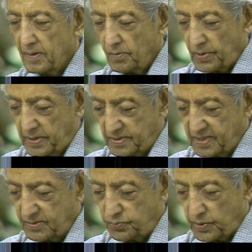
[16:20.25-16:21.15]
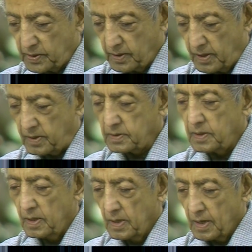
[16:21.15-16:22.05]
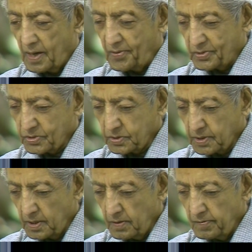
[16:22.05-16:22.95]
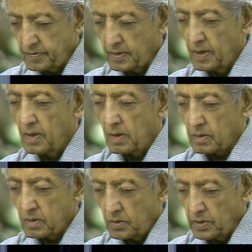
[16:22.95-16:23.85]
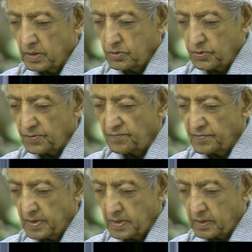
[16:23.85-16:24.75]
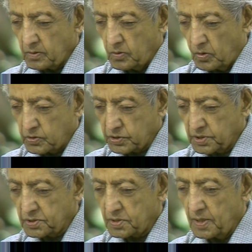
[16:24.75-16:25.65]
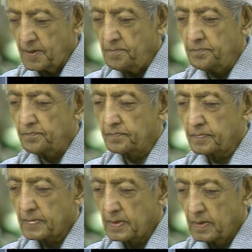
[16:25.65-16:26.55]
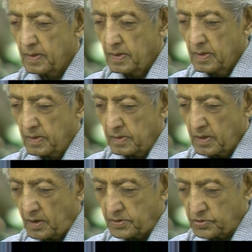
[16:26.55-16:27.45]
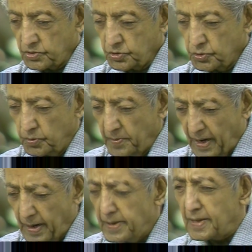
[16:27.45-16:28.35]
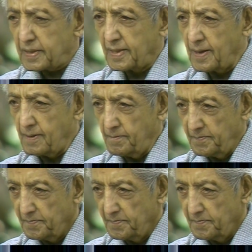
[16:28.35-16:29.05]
Why is it we can't ourselves go into it very cautiously, not assume anything,